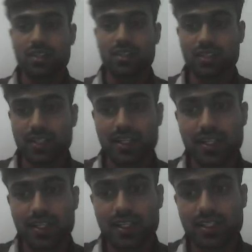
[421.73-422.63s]

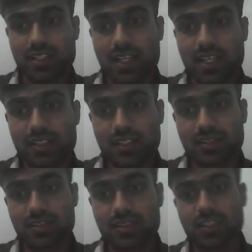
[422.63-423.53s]
It
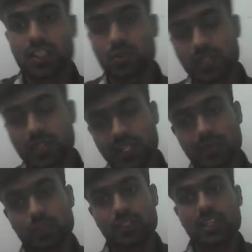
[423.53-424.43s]
initializes a new Git
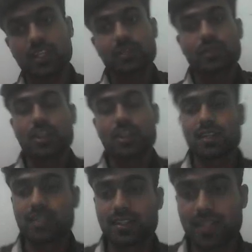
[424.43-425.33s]
repository.
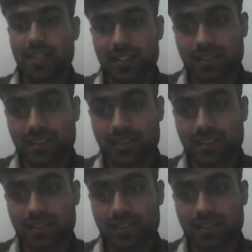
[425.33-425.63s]
Then there is